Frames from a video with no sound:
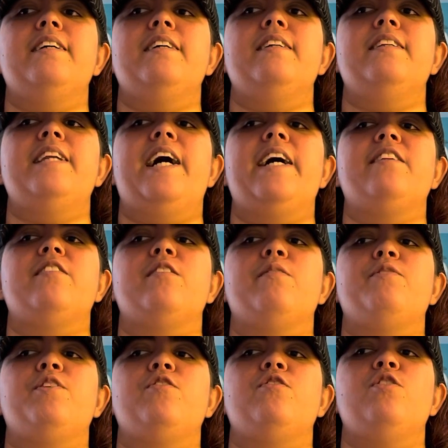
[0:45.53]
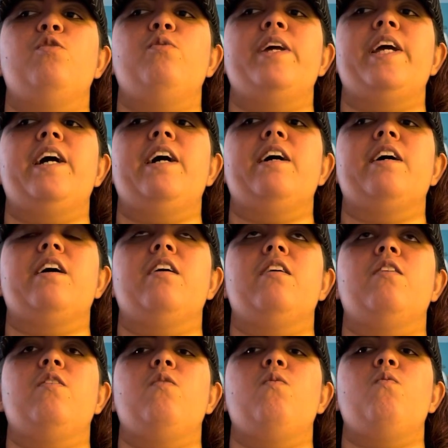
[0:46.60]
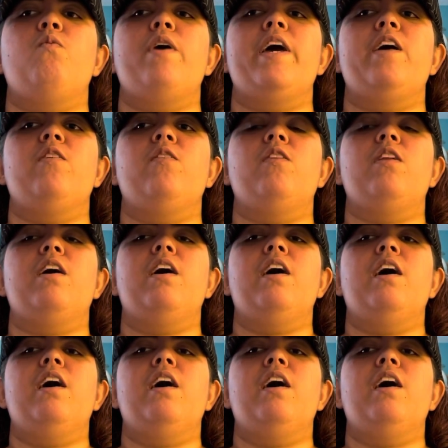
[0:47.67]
knights of the zodiac will